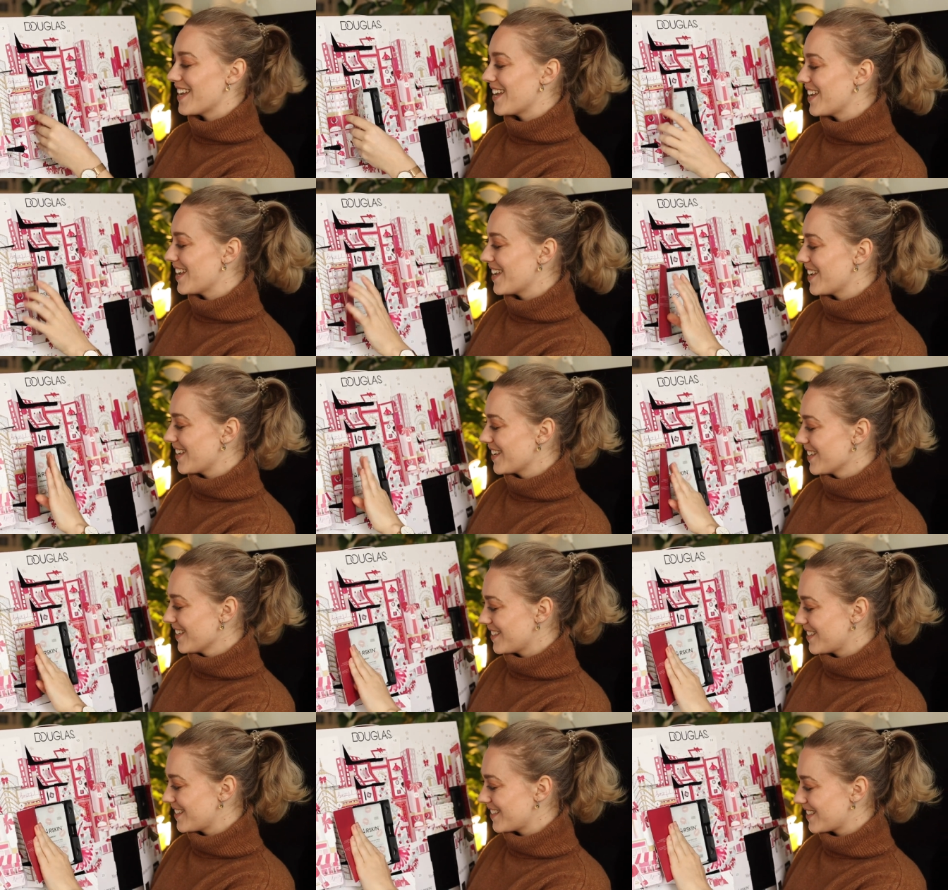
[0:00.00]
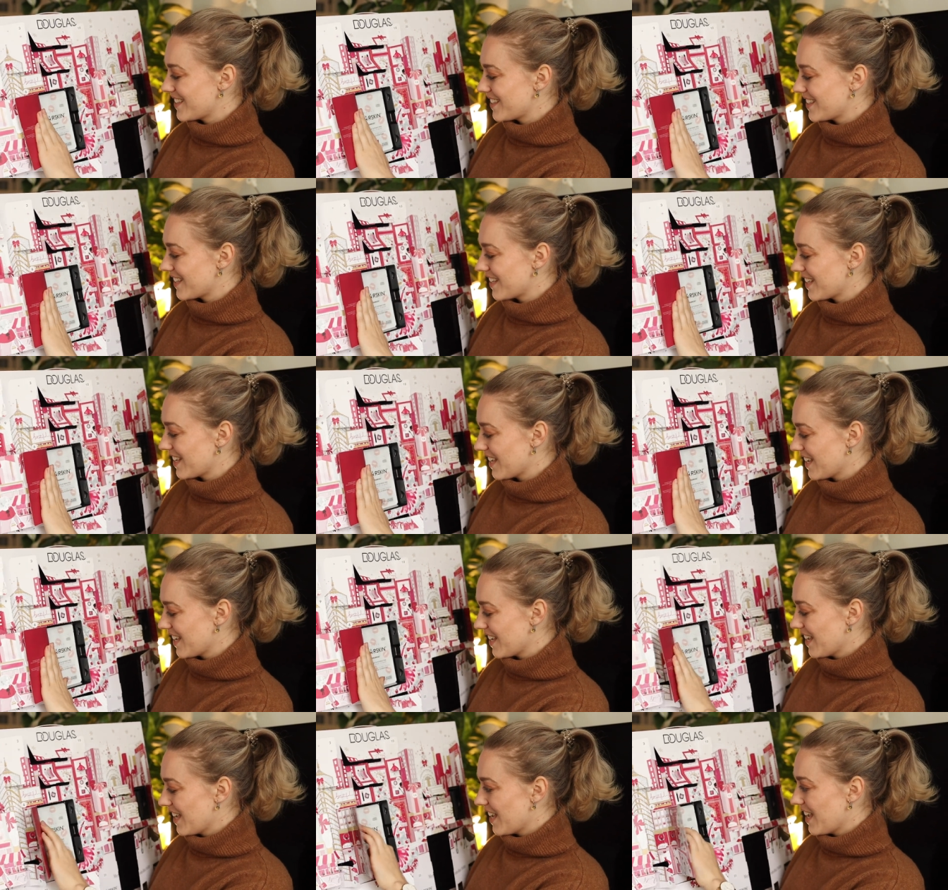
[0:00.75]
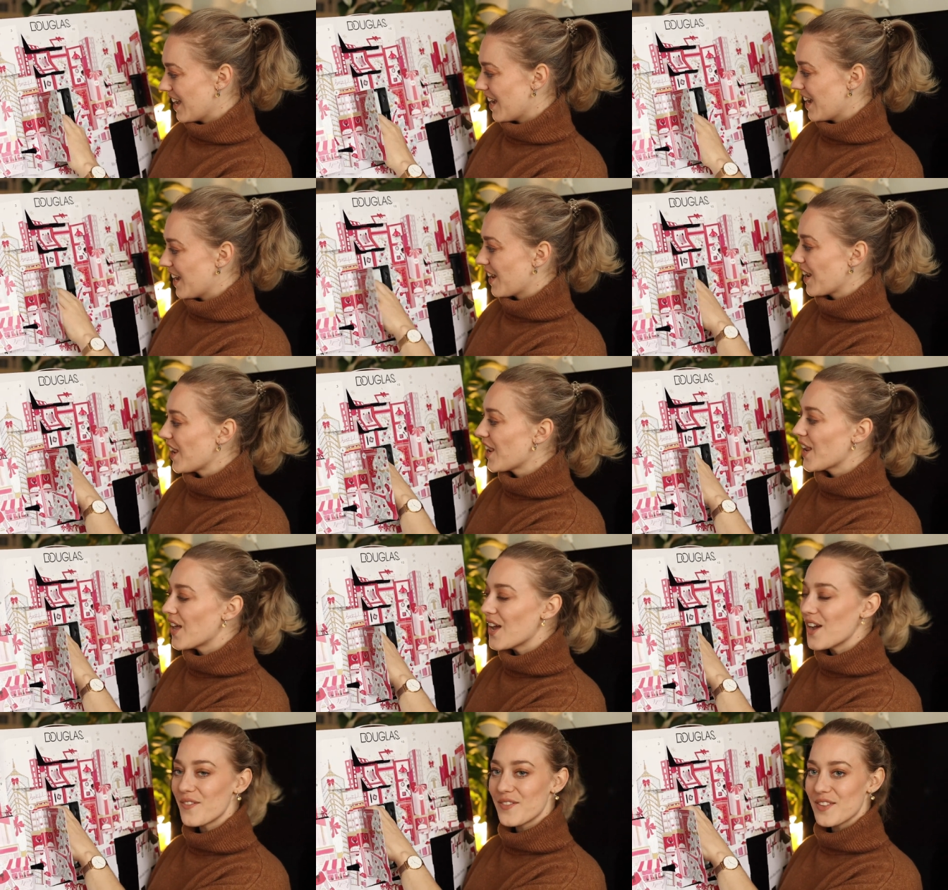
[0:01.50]
Yes! I
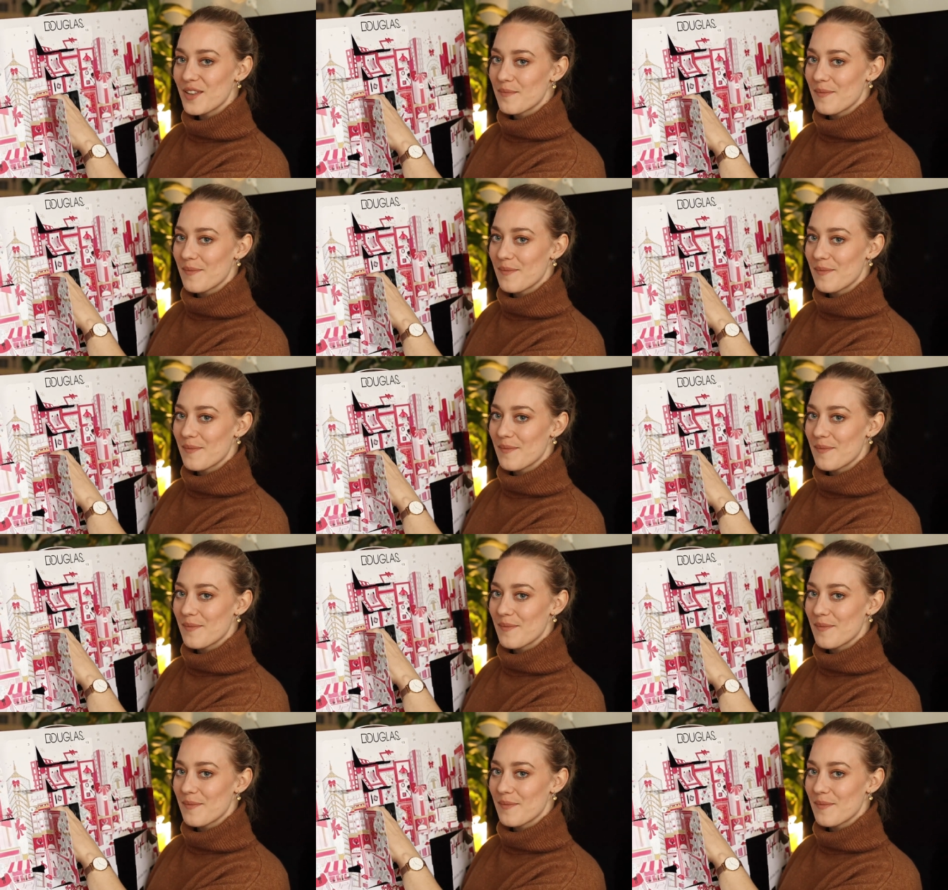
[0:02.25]
love